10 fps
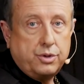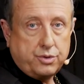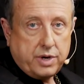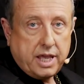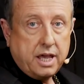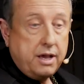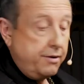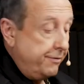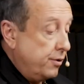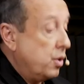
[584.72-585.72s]
3,
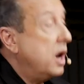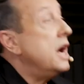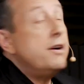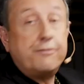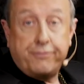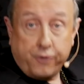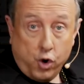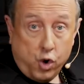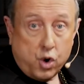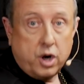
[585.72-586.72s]
4,
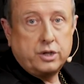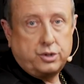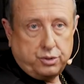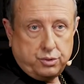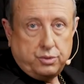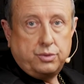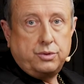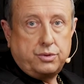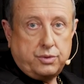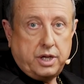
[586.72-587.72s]
4, 2,
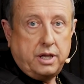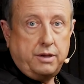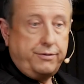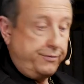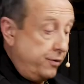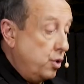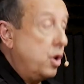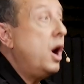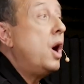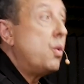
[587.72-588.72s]
3,
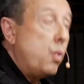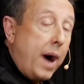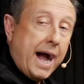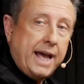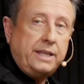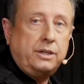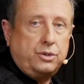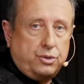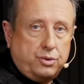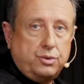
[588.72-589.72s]
4, 1, 2,